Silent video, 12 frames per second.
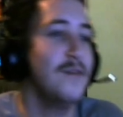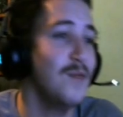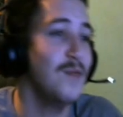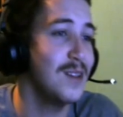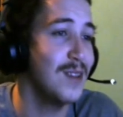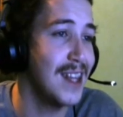
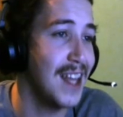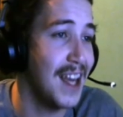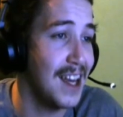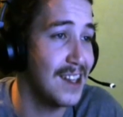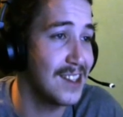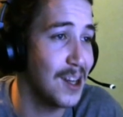What the
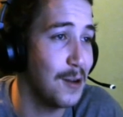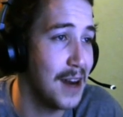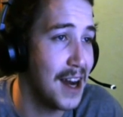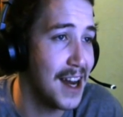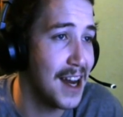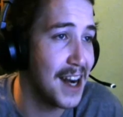hell's
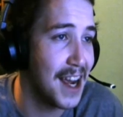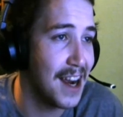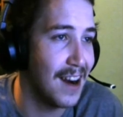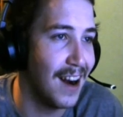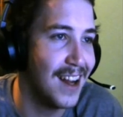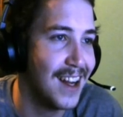going on
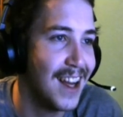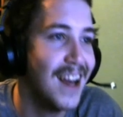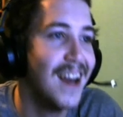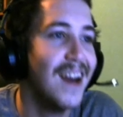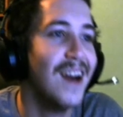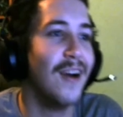here?
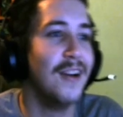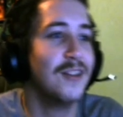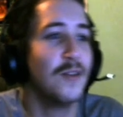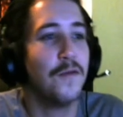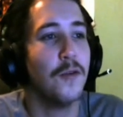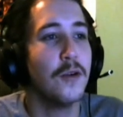All right,
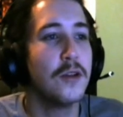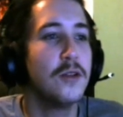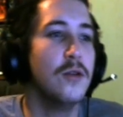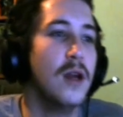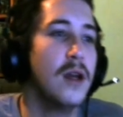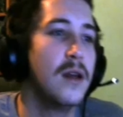so
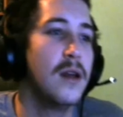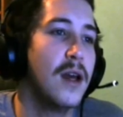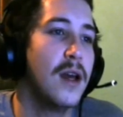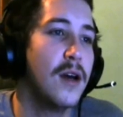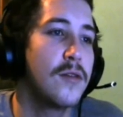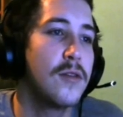Fortitude,
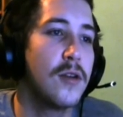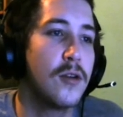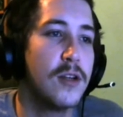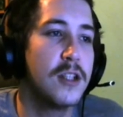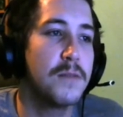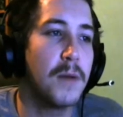health
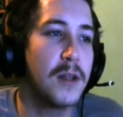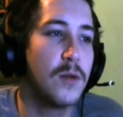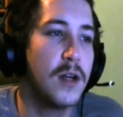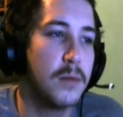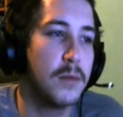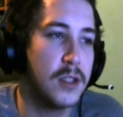increased by
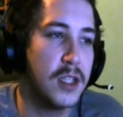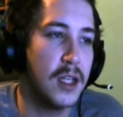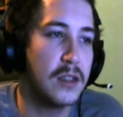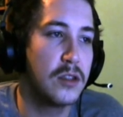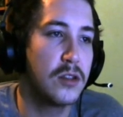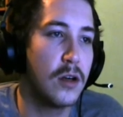
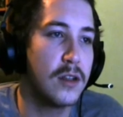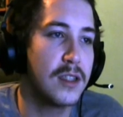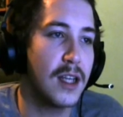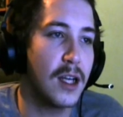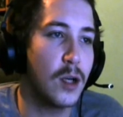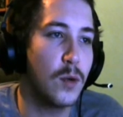20%. So it's
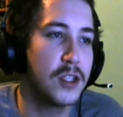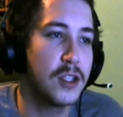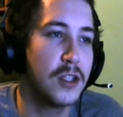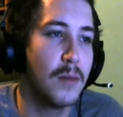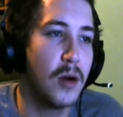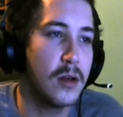like
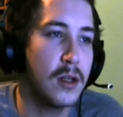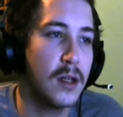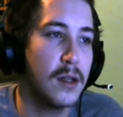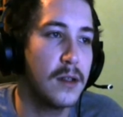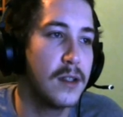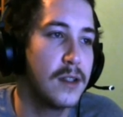question mark?
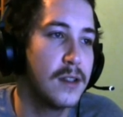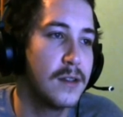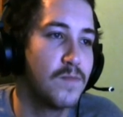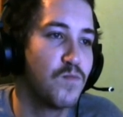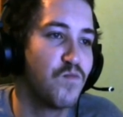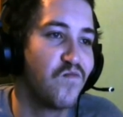
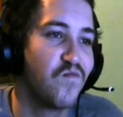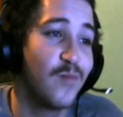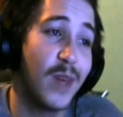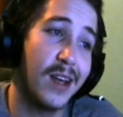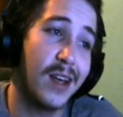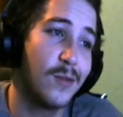
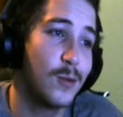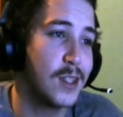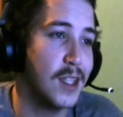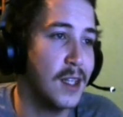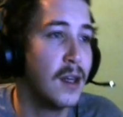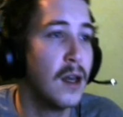We'll see.